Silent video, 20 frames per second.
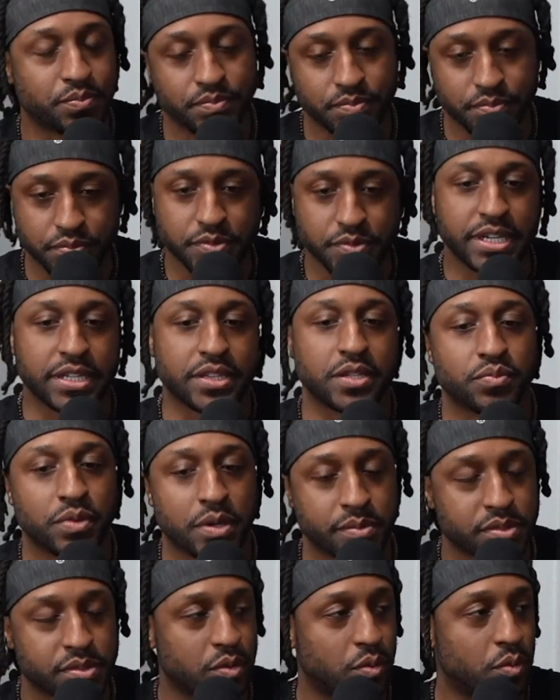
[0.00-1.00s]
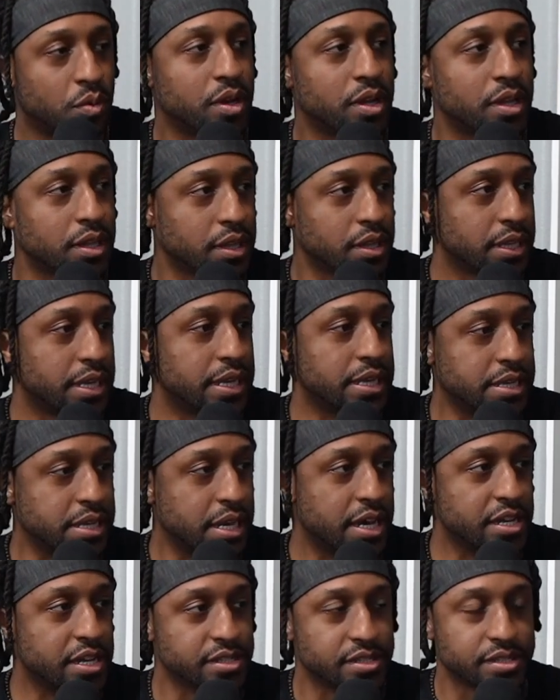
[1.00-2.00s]
set the premise of what he
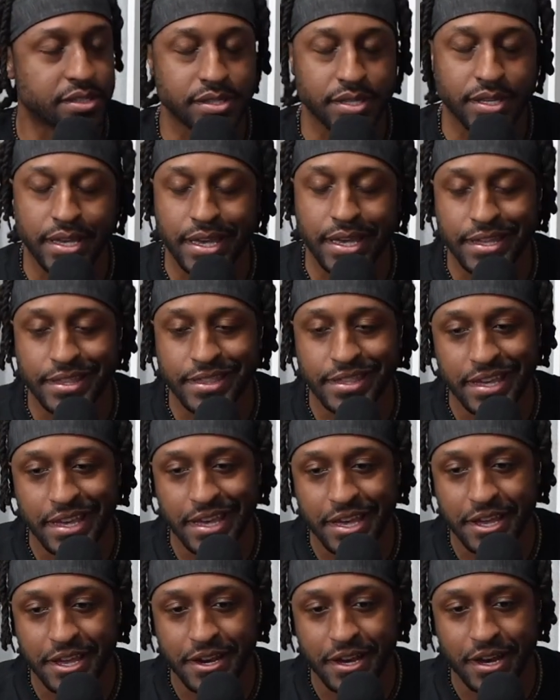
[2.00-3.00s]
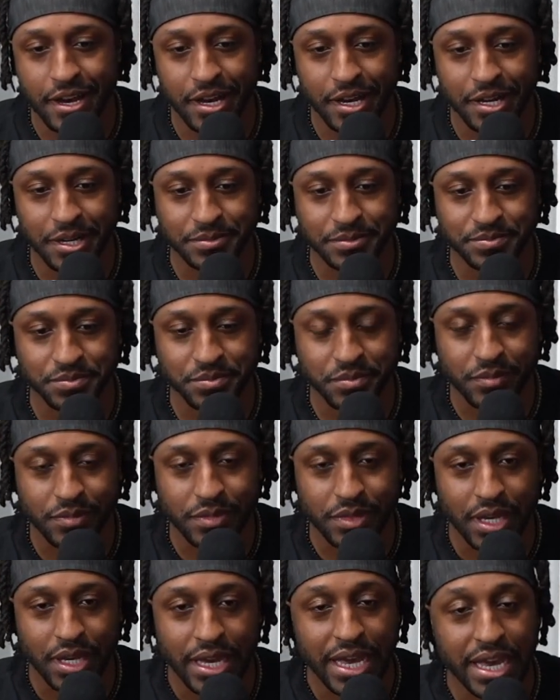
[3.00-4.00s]
does, and then and
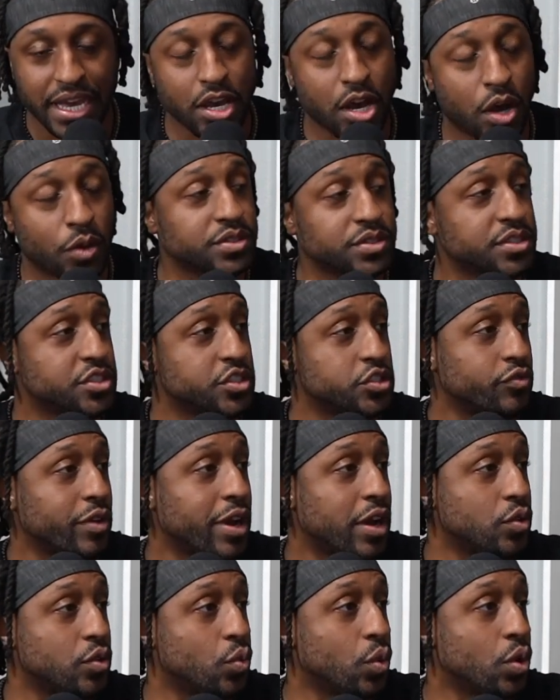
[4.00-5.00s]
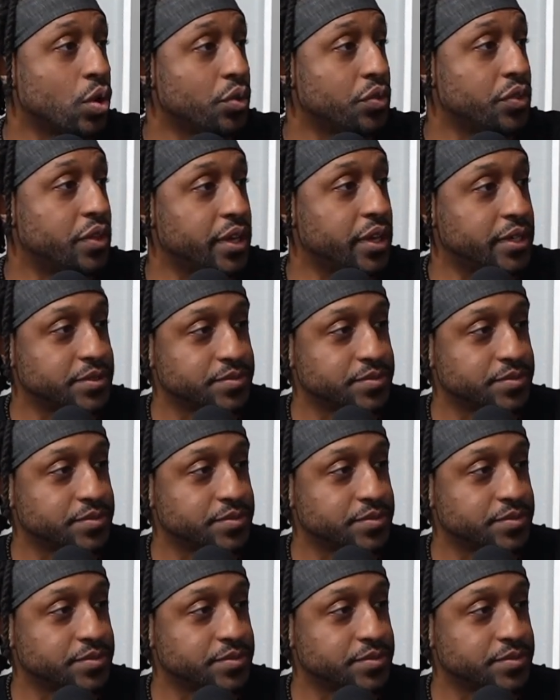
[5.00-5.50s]
he always does this around the world thing.